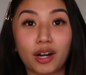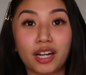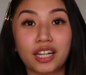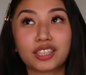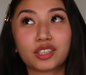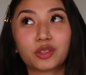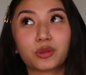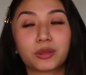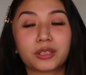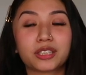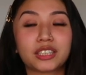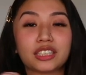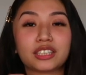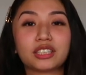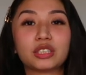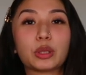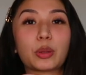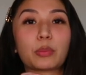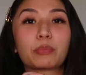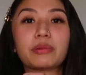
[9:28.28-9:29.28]
part, which
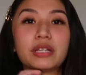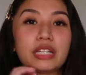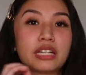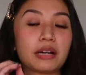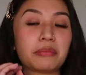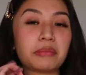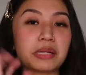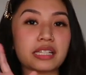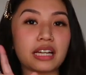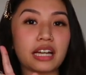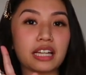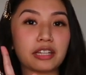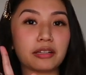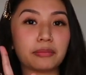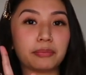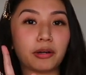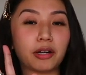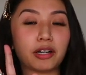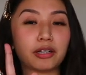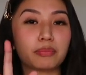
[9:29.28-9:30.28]
is yung pinakamasakit
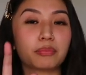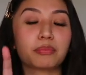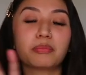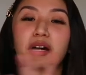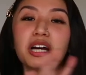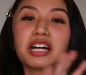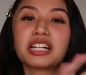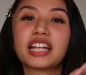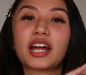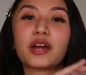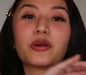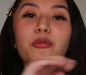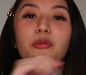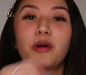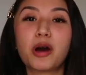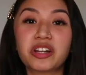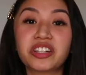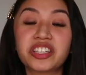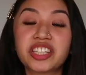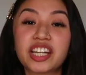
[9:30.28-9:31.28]
na part. But I
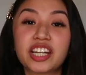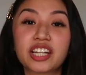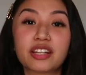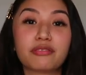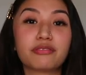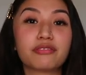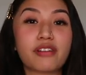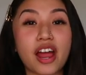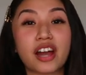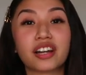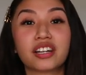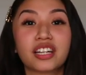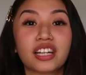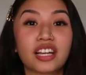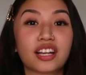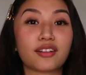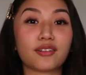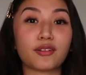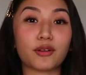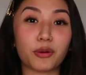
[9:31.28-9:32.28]
want it
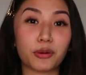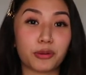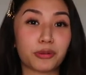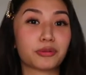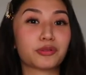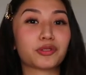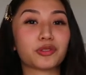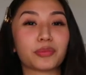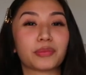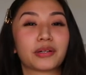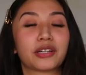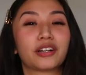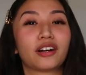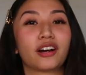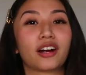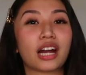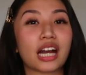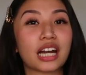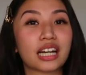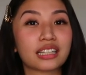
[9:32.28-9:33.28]
very close to my
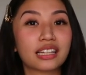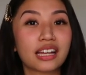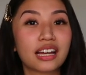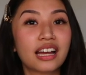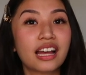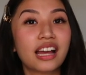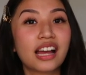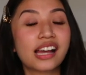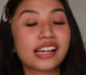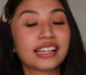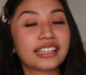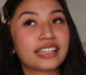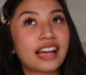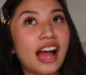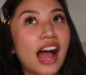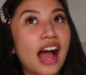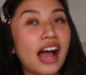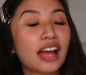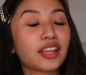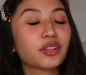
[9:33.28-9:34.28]
heart.
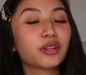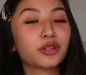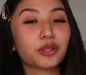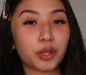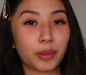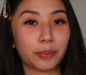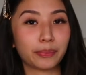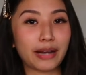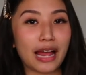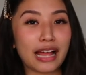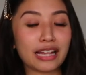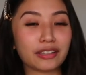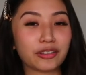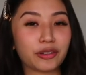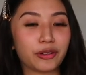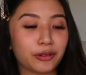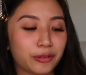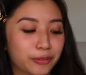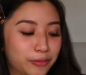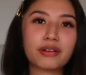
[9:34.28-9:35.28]
Kaya, yun yung plan
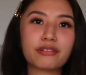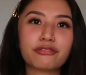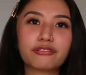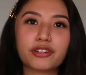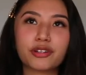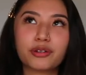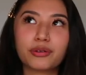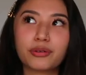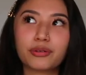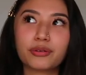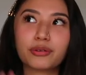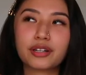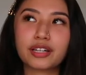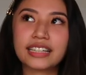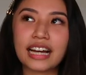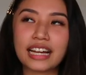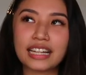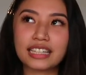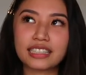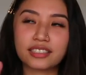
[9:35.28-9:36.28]
ko. If you
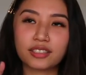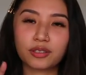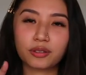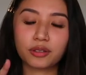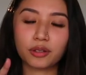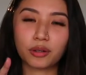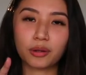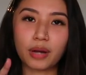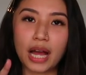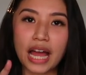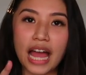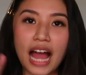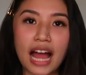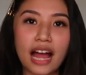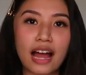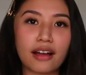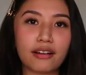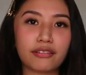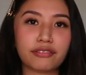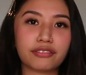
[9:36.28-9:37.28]
guys don't know, I
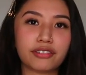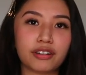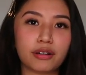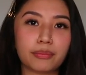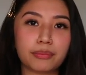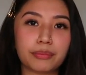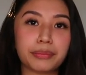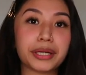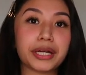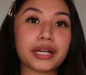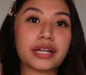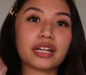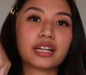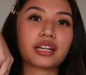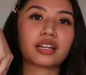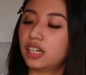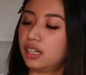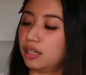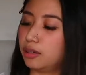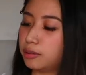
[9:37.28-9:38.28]
have on
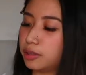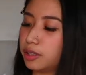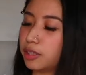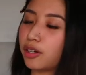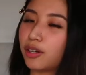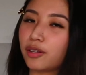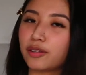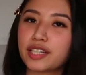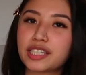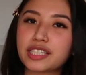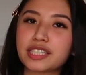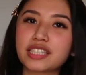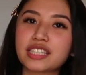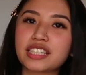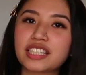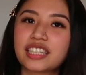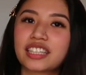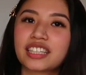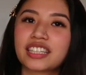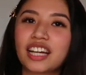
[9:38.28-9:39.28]
my... what do you call
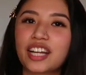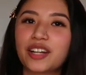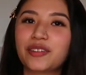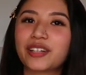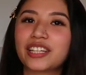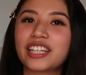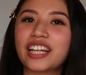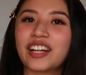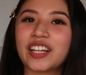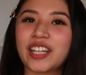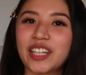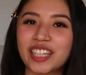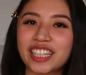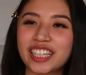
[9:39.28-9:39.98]
this? Ano ba ito?